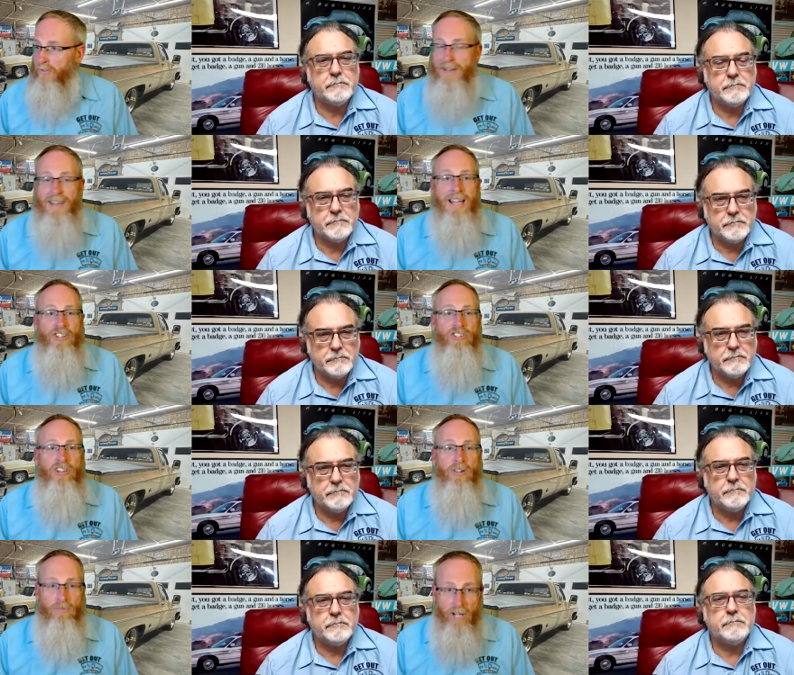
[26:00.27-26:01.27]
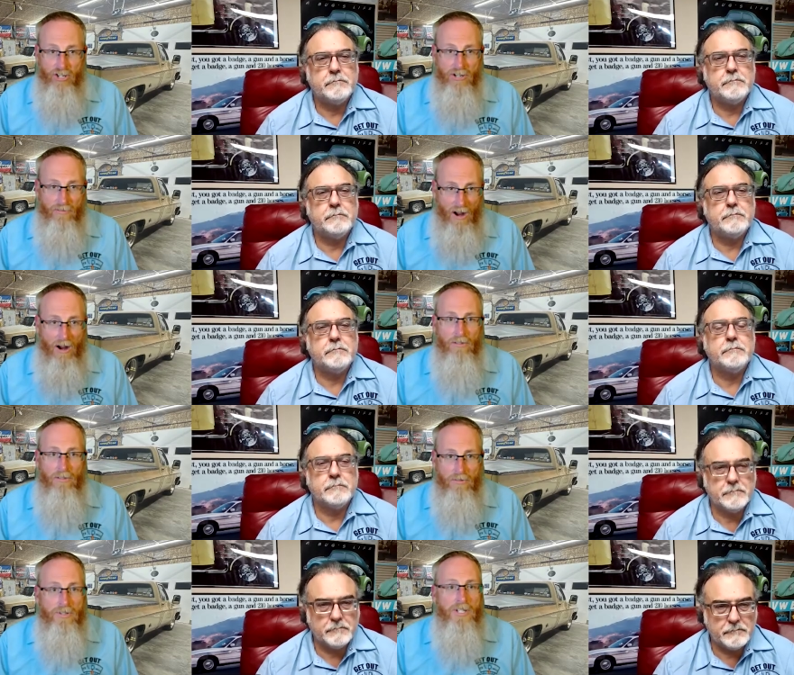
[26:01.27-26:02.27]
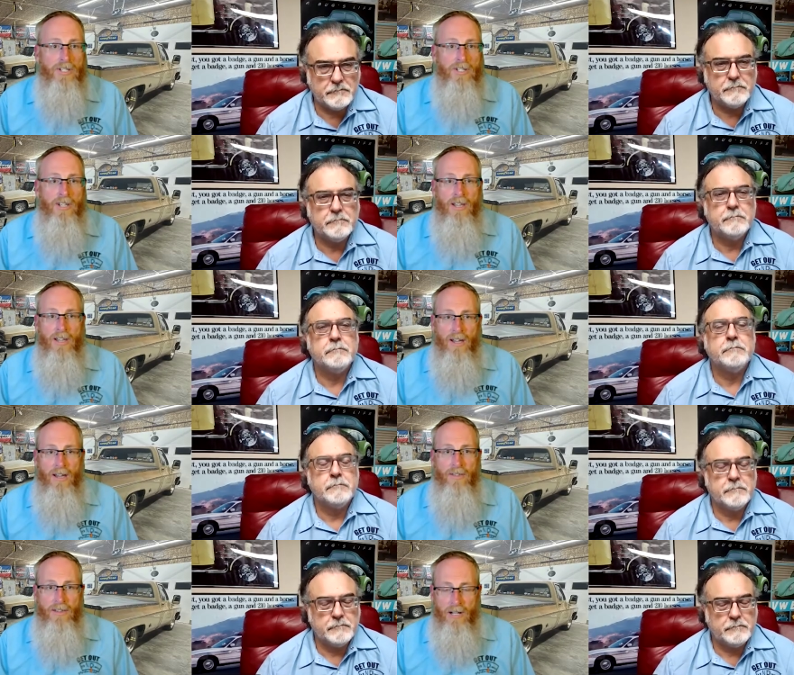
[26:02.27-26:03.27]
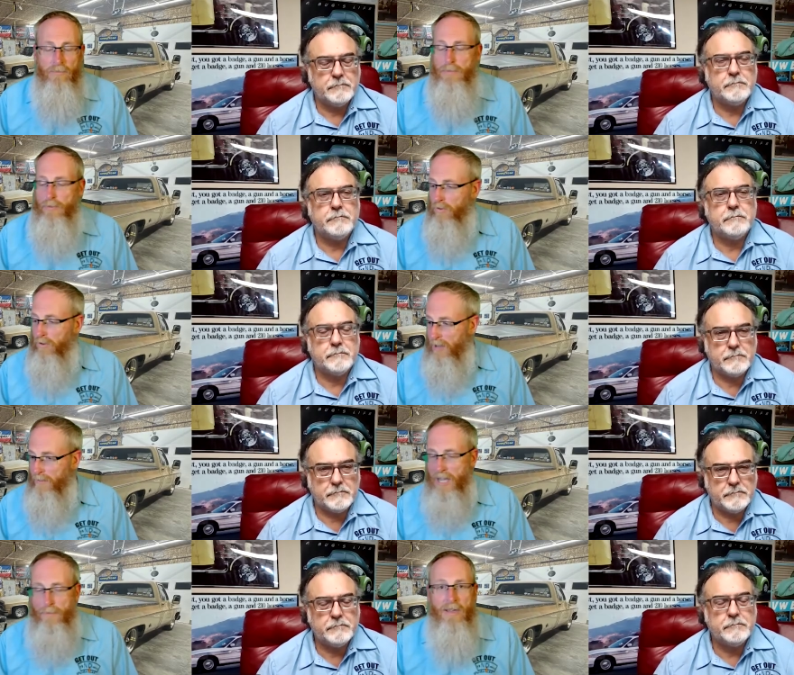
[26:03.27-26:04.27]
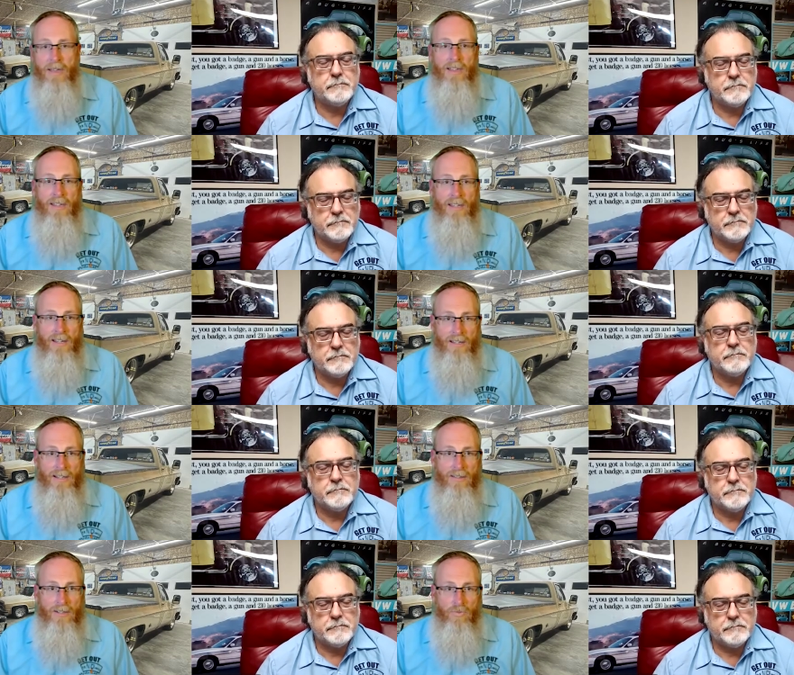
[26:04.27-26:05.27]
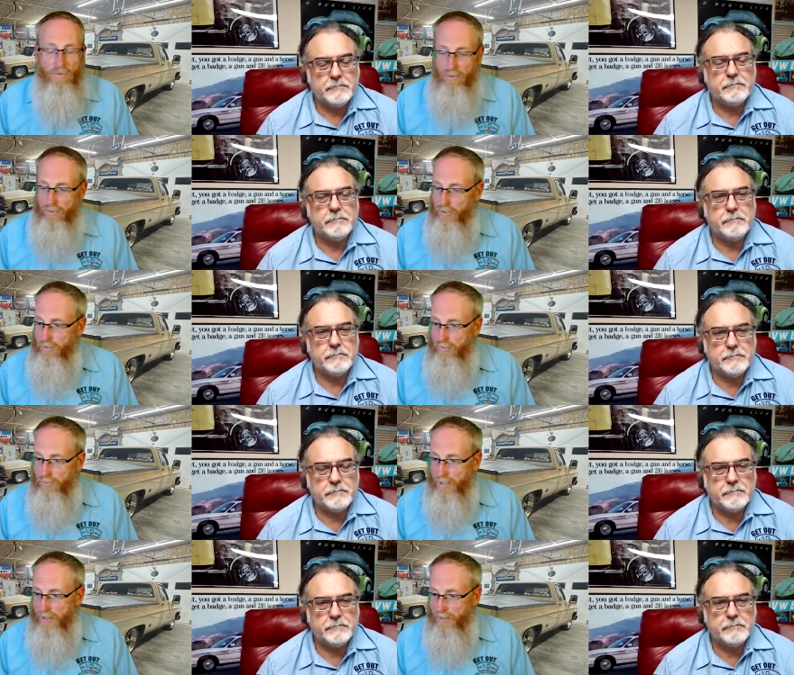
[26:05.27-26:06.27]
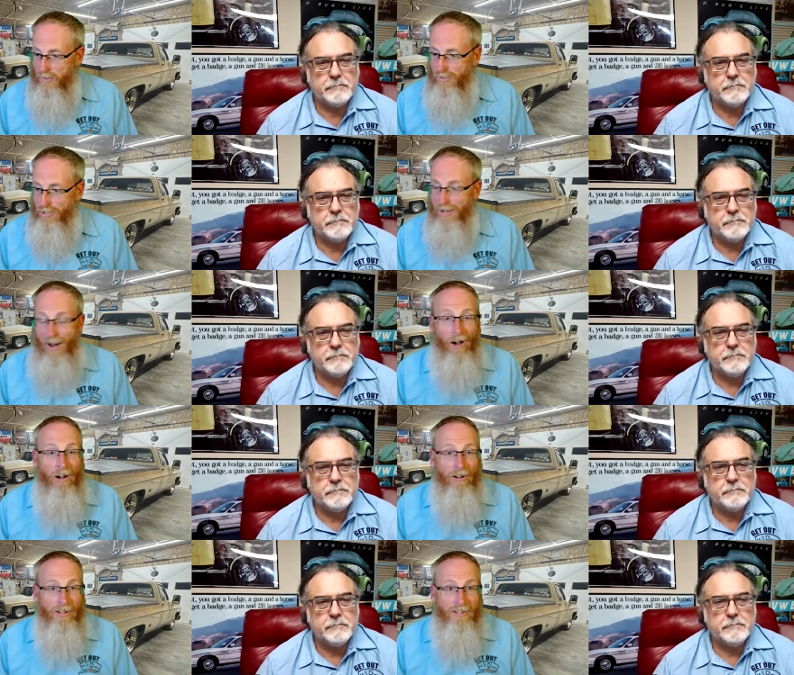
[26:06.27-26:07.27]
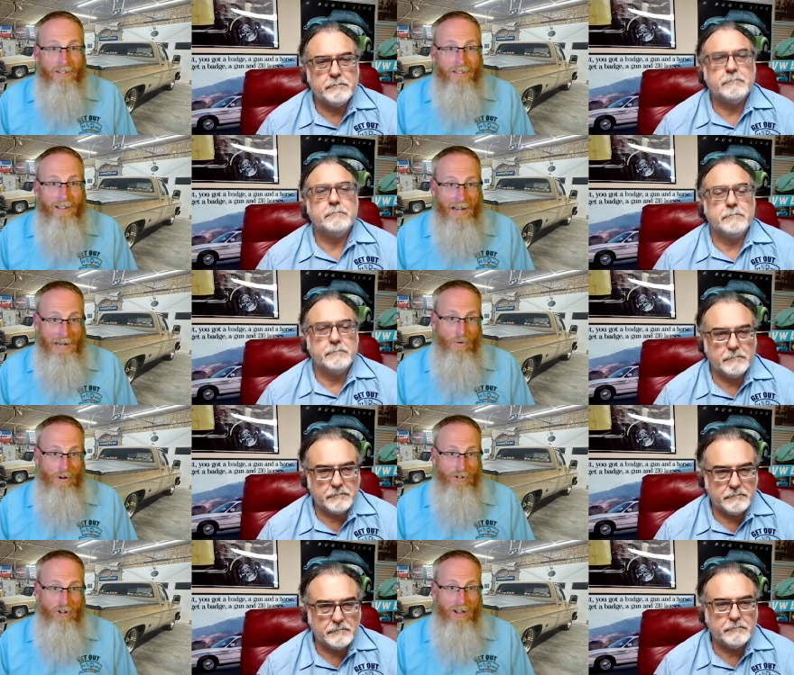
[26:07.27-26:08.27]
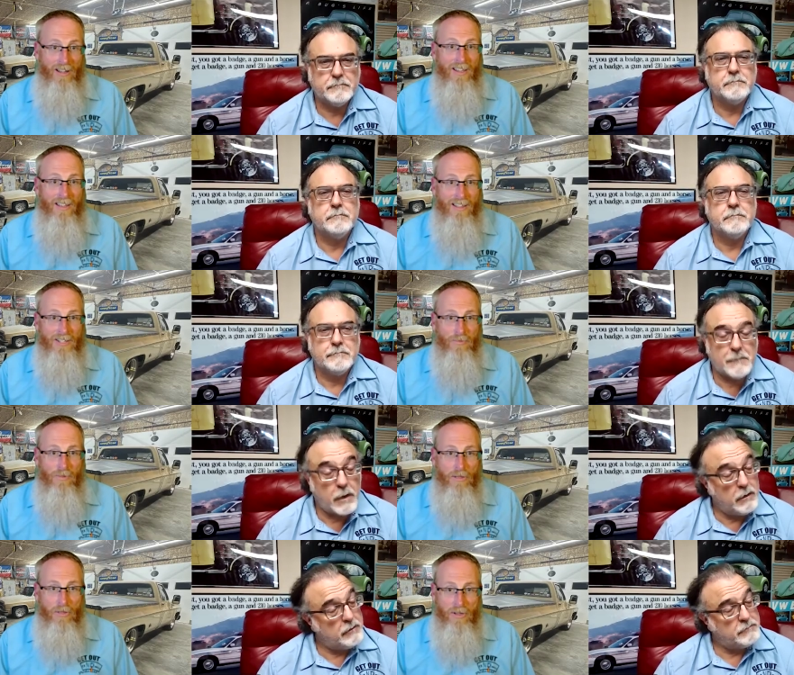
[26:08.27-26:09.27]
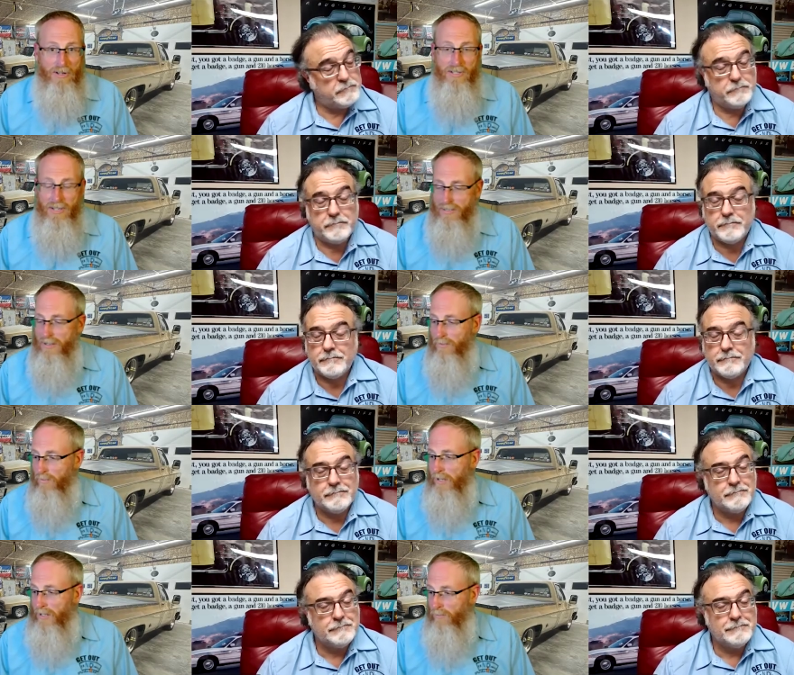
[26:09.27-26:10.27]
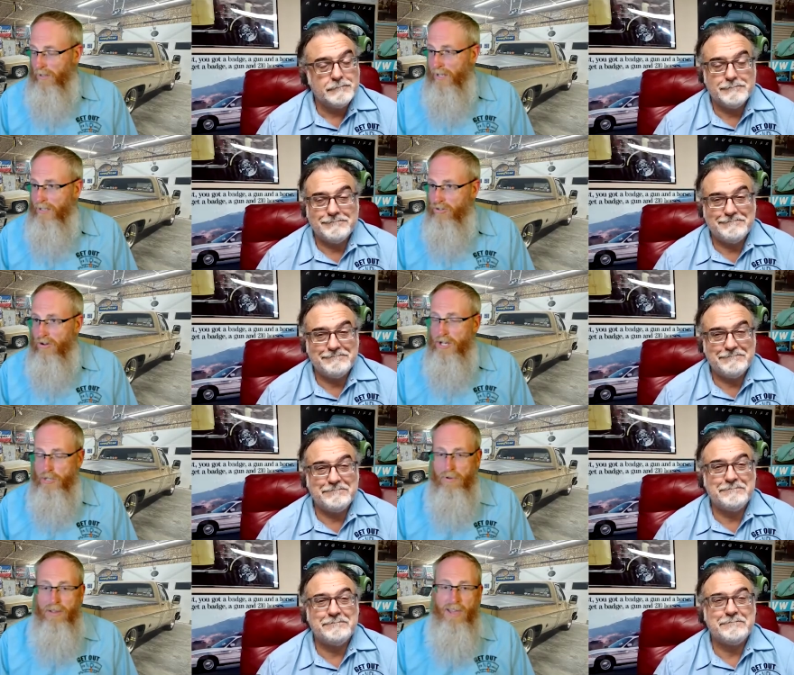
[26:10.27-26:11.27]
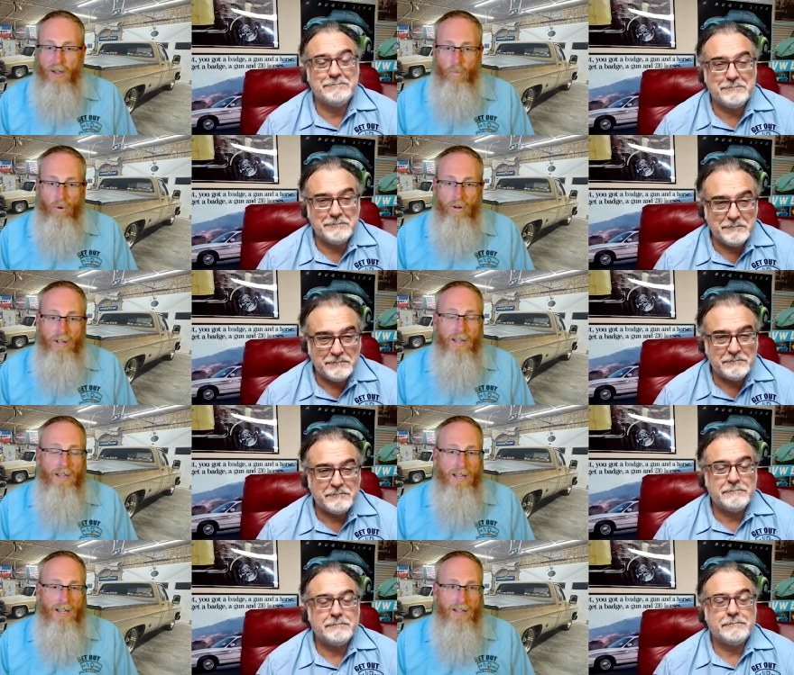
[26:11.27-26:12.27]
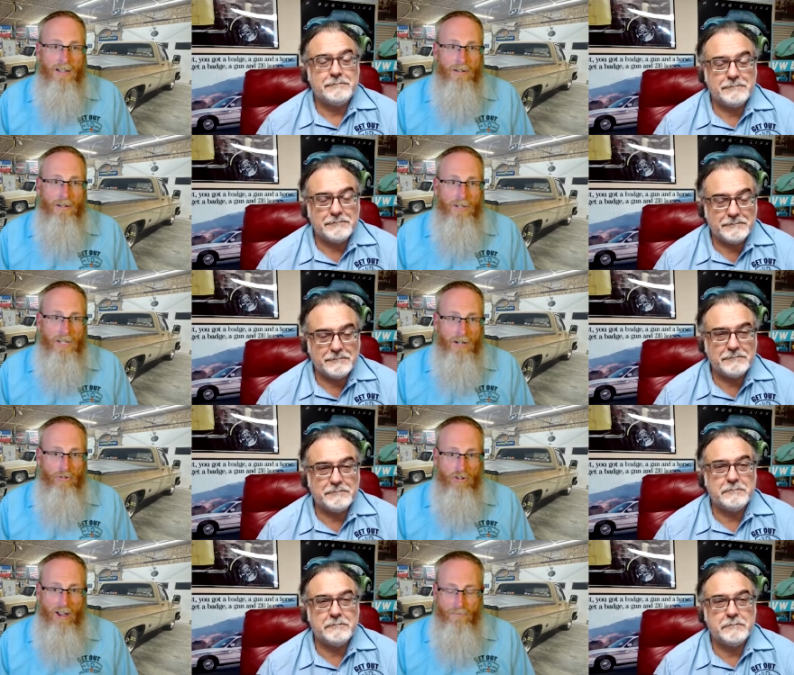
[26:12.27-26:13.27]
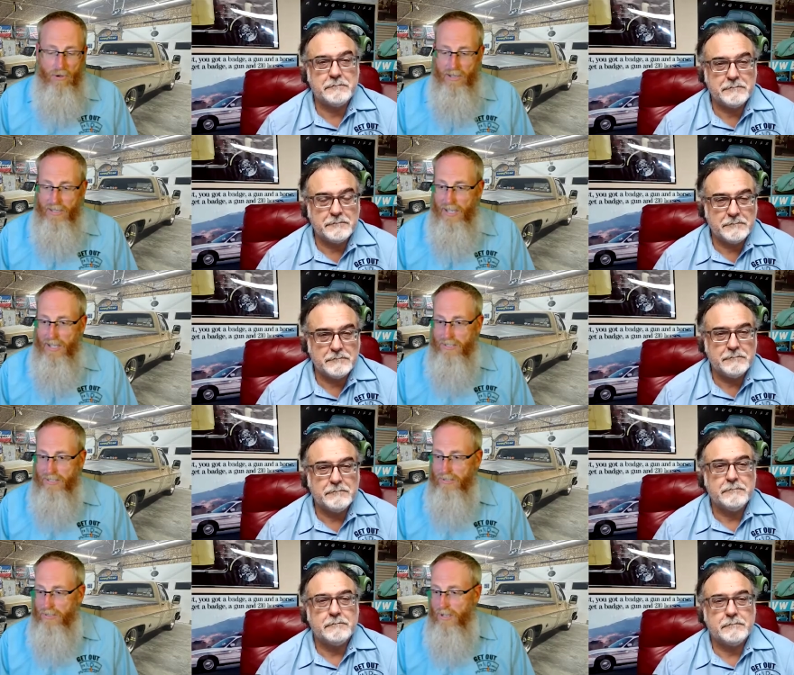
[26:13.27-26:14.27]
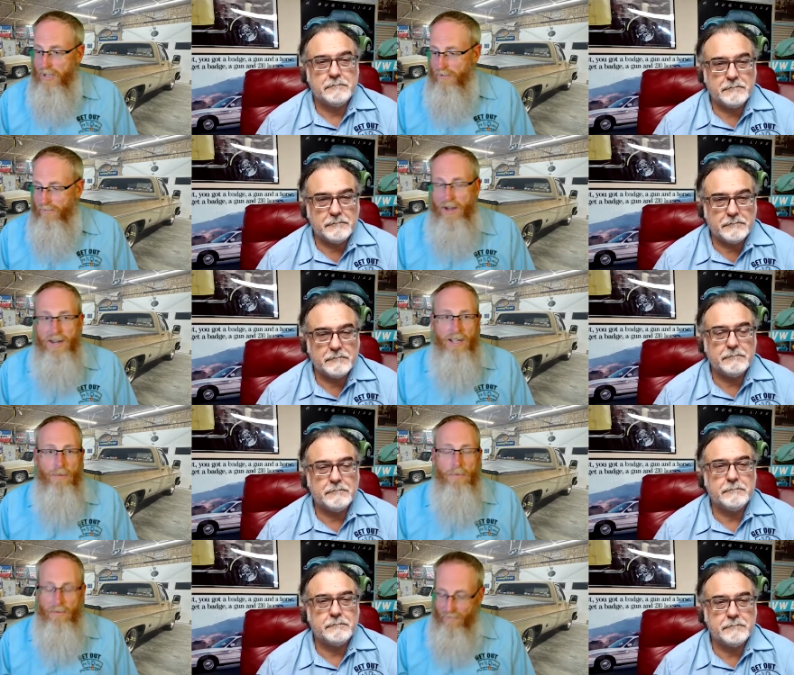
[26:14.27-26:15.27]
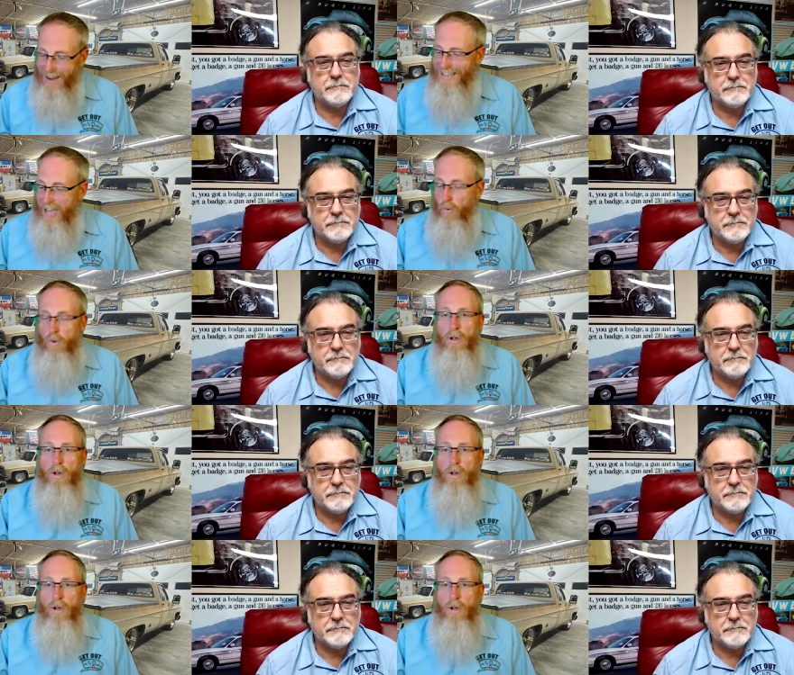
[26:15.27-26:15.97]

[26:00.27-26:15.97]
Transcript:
Speaker 1: the next generation of car enthusiasts, uh, the young people who are coming up uh, in this world who, uh, who just aren't anymore, John. That's one of the things that uh, we, we like to try and spread that word uh, of the Get Out and Drive podcast is finding a, finding out